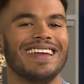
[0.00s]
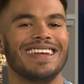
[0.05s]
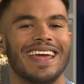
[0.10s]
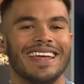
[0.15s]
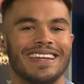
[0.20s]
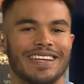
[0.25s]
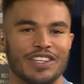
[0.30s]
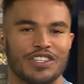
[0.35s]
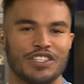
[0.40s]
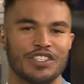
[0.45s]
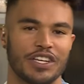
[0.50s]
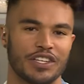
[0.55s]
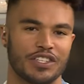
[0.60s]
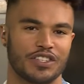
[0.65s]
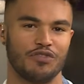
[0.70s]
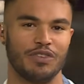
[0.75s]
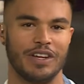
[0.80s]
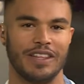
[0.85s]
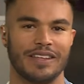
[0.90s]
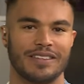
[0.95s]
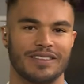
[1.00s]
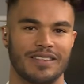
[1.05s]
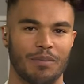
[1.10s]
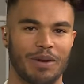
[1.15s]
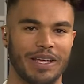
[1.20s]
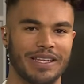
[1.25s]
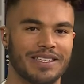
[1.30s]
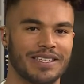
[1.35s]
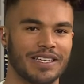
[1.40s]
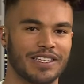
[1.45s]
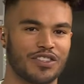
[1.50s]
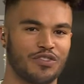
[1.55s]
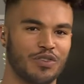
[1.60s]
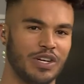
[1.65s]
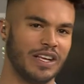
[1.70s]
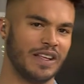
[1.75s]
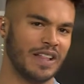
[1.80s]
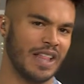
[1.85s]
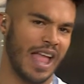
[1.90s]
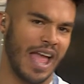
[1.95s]
8863. That's
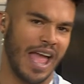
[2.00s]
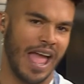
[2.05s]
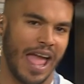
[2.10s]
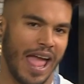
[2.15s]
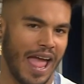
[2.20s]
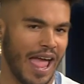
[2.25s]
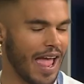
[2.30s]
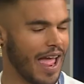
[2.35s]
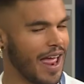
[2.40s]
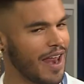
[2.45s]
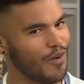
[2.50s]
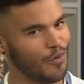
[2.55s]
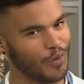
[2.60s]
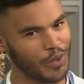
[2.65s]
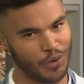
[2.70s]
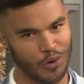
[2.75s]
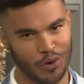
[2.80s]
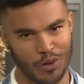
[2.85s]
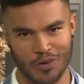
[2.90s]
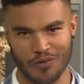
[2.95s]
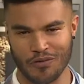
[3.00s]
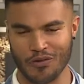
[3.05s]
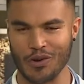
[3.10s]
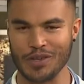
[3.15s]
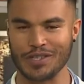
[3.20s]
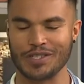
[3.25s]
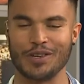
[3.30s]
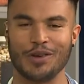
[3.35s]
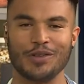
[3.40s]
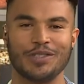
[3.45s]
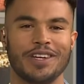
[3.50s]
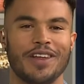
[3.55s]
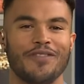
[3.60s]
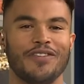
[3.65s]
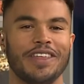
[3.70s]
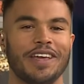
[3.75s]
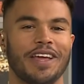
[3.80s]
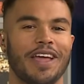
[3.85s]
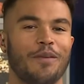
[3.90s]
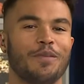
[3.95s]
8863. And with all the voice notes and
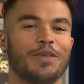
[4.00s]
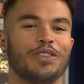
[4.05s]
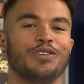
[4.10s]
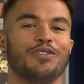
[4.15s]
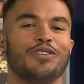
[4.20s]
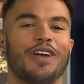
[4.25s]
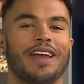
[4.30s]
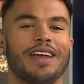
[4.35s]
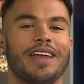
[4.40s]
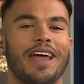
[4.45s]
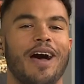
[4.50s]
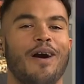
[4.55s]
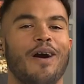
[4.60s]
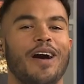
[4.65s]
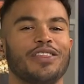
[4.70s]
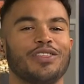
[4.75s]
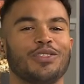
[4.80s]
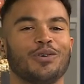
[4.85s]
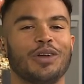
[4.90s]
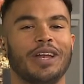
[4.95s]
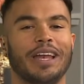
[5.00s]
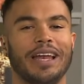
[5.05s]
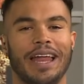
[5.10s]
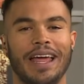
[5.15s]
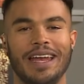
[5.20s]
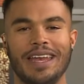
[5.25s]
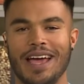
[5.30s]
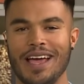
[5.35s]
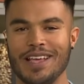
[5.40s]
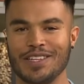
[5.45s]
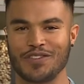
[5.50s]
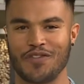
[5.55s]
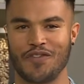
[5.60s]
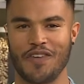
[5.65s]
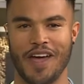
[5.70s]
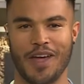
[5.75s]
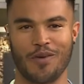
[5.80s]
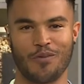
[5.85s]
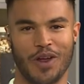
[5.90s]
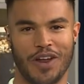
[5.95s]
everything coming through right now, I thought, let us
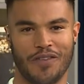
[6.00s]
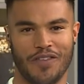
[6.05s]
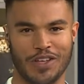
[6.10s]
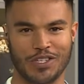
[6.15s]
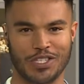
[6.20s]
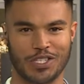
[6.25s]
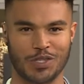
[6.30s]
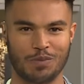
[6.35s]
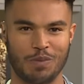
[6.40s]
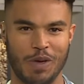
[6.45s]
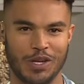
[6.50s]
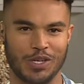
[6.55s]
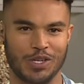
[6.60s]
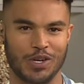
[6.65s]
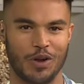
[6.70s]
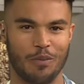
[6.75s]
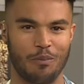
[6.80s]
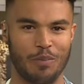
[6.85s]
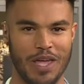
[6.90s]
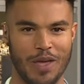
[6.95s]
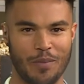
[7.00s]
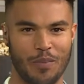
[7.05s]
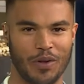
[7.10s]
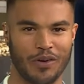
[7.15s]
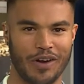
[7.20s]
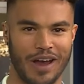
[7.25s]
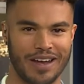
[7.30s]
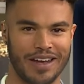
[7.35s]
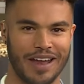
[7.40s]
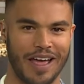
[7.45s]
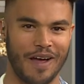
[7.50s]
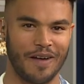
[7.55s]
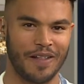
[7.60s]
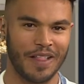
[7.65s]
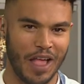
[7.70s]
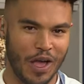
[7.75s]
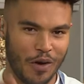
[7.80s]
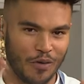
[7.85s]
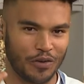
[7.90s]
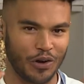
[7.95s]
find one of our special people right now.
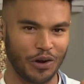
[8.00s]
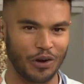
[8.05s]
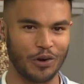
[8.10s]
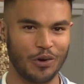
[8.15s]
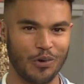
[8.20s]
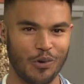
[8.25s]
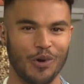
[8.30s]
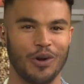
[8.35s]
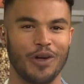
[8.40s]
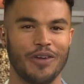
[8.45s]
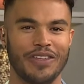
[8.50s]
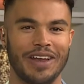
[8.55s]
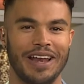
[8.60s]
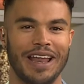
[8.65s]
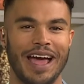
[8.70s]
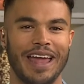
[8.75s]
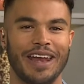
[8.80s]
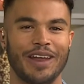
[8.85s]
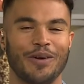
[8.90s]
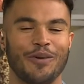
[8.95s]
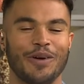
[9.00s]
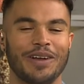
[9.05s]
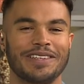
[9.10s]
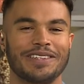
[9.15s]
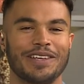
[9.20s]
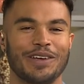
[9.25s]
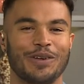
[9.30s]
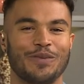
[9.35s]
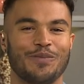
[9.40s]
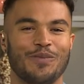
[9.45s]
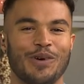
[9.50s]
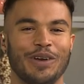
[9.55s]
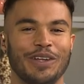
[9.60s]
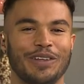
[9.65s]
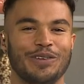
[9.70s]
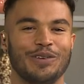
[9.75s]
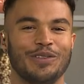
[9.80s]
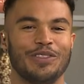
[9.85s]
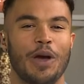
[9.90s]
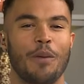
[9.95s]
We've got a call on the line, and I want to say good
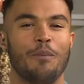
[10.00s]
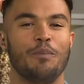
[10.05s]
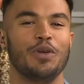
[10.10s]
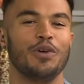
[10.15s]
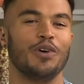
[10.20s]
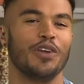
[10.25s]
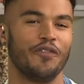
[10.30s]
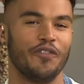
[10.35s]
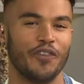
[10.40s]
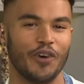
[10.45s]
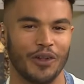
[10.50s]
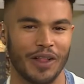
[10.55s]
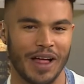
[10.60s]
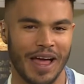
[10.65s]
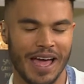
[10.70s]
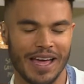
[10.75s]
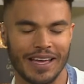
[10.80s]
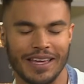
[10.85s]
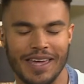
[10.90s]
morning to the beautiful